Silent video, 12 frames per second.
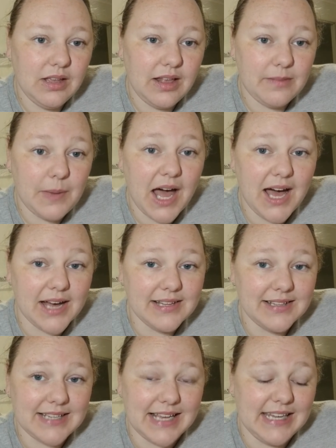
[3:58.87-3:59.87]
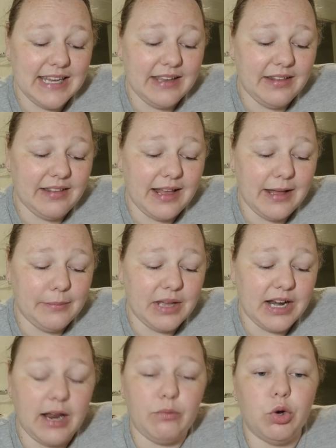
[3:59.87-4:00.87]
has passed 10 years um,
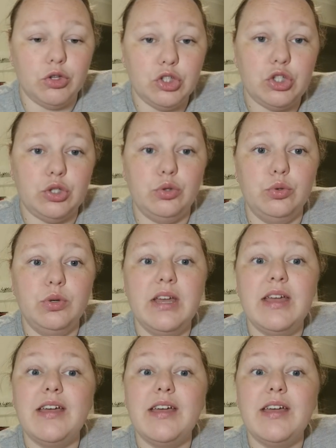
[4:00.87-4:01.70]
I want to,